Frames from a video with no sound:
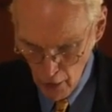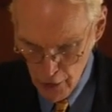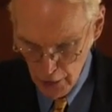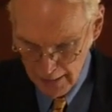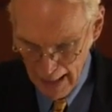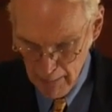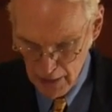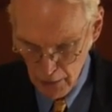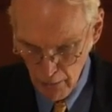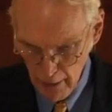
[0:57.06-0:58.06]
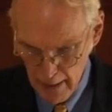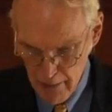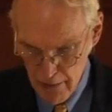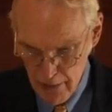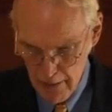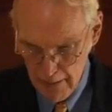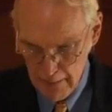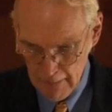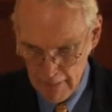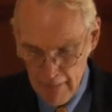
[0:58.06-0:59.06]
Urschel Laboratories
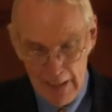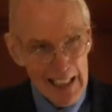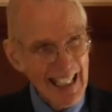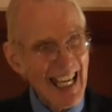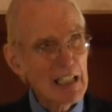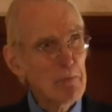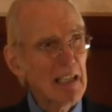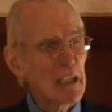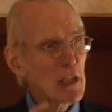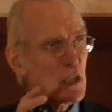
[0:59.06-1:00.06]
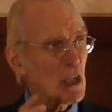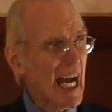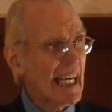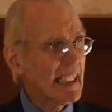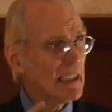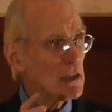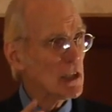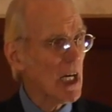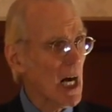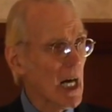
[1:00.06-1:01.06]
has been a shining
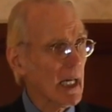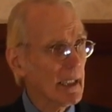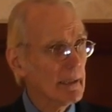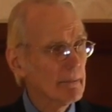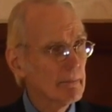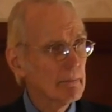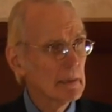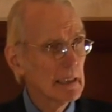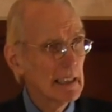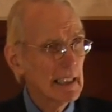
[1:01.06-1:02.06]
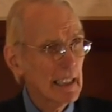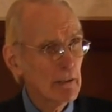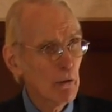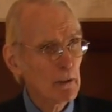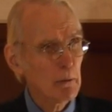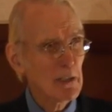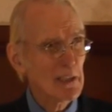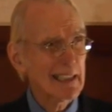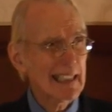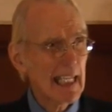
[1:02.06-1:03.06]
star in
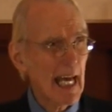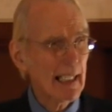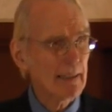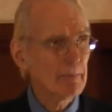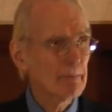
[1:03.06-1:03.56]
Northwest Indiana